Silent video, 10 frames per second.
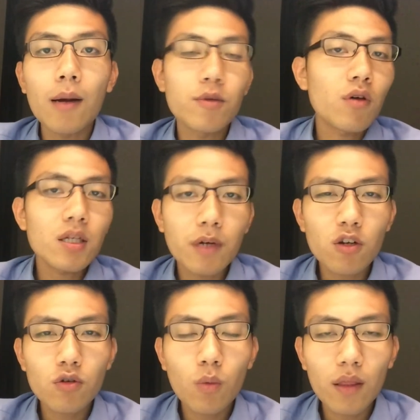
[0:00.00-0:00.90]
you guys might
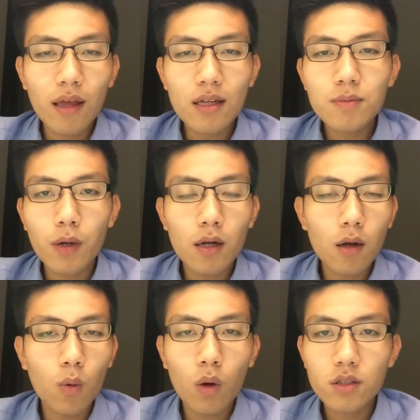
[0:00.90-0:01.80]
not know what that is, but
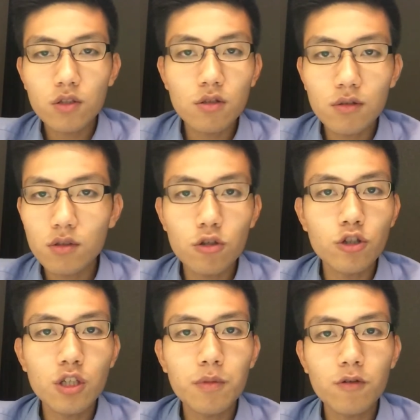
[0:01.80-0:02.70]
once you do your
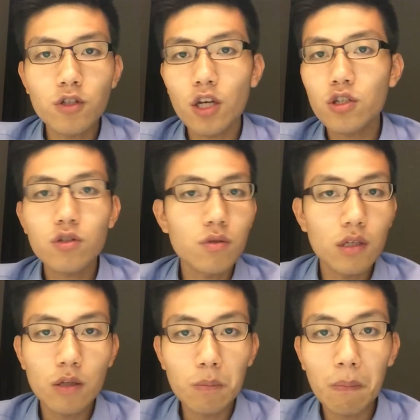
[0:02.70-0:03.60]
GP rotation,
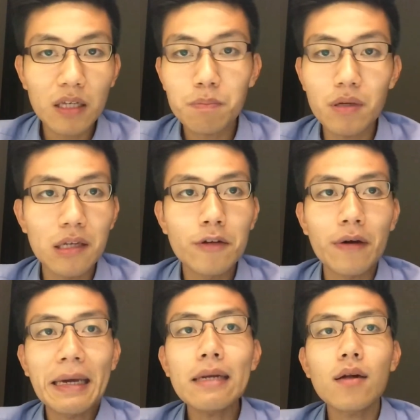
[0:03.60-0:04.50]
it must be in your
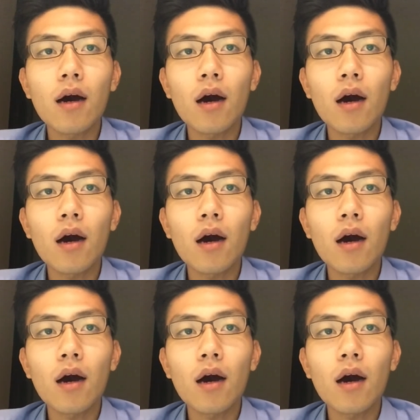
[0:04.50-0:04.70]
head.